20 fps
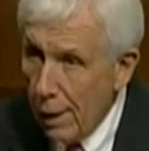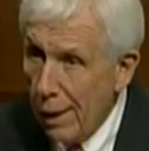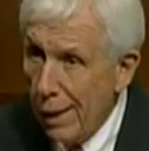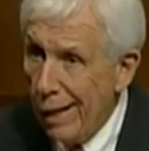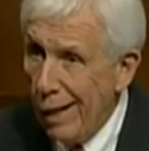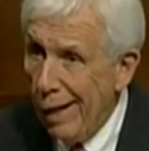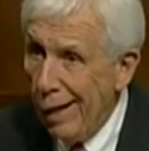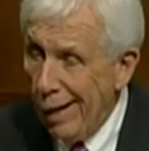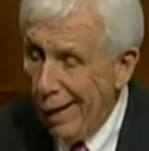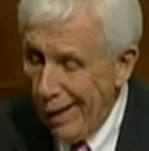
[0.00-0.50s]

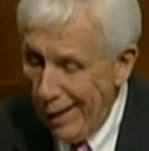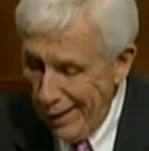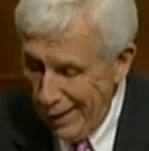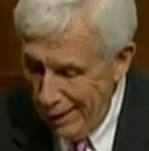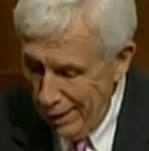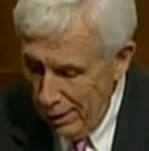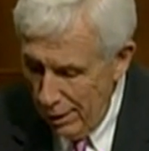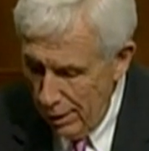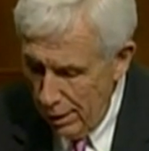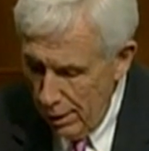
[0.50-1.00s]

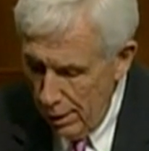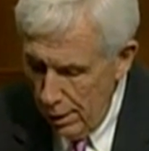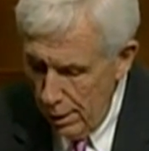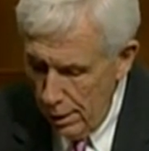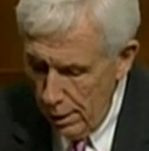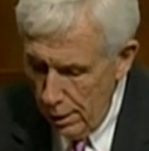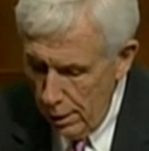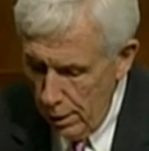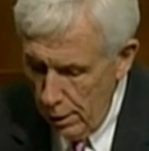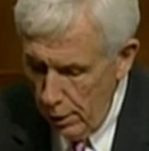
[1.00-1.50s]
kind,
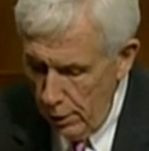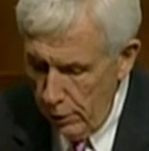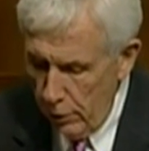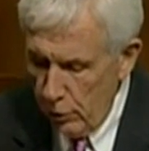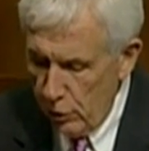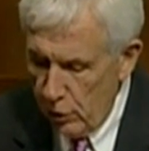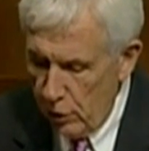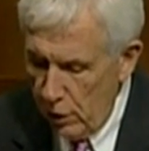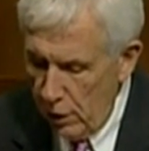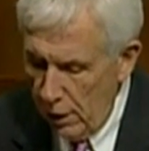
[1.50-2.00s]

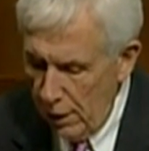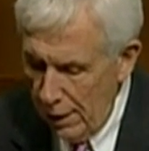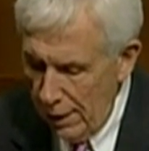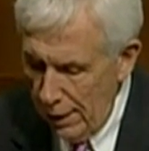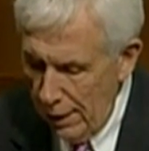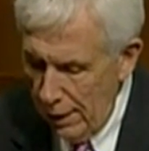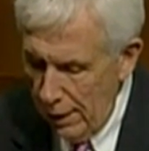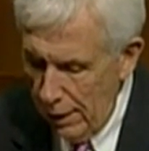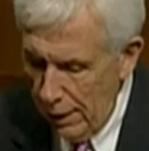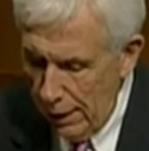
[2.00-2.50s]

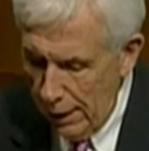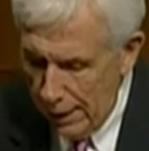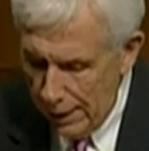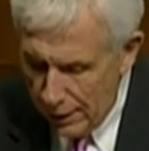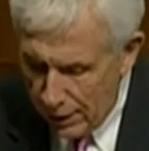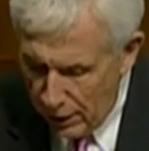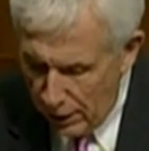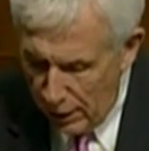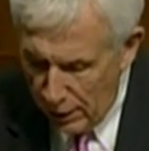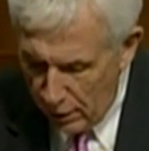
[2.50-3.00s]
understanding, and
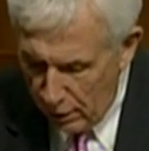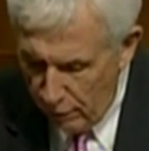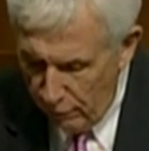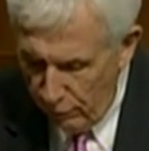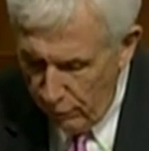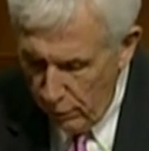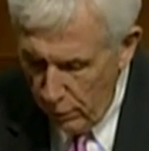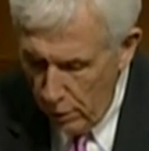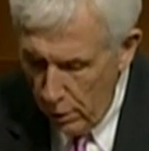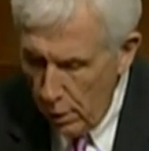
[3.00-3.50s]
attentive.